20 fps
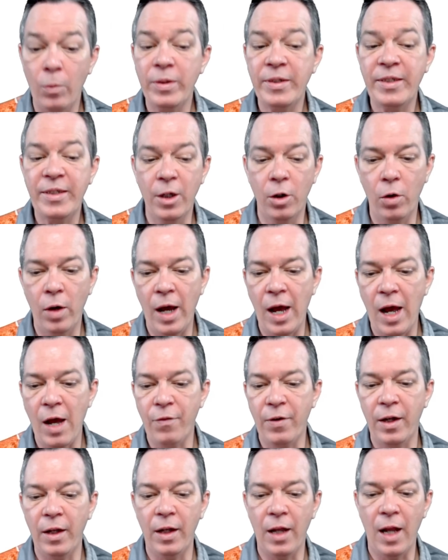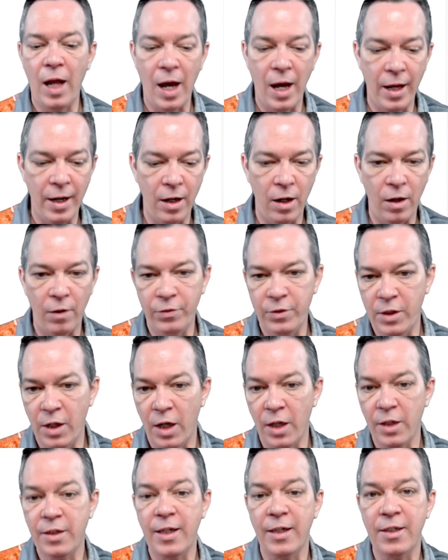we still have a lot of
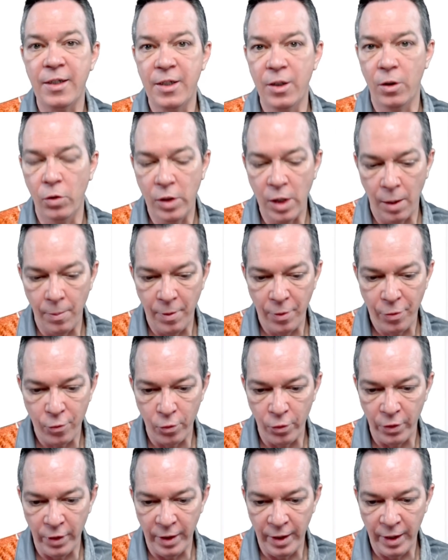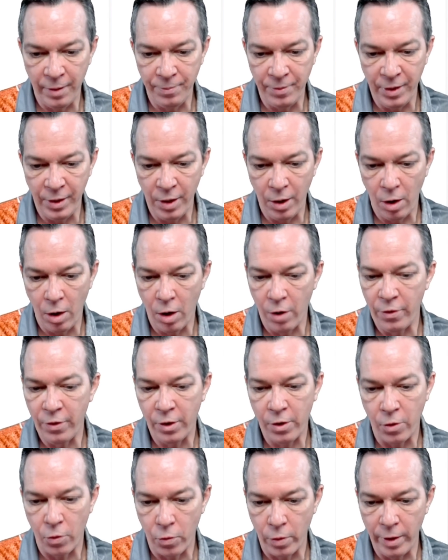dust that's still coming through the MDR, the
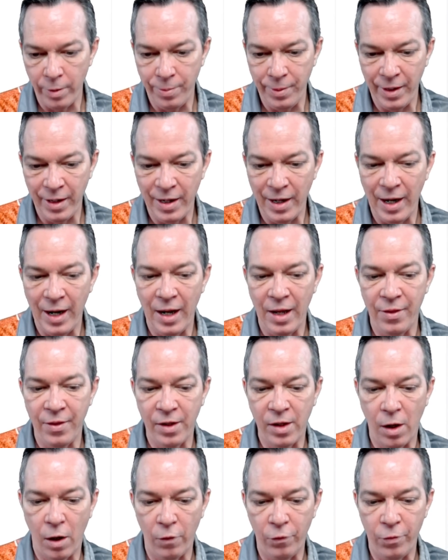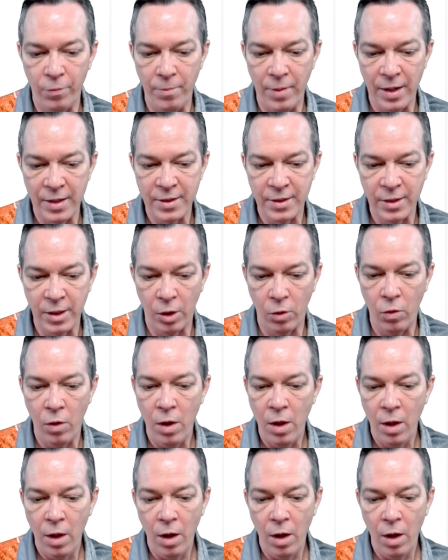Caribbean, and the Gulf of Mexico,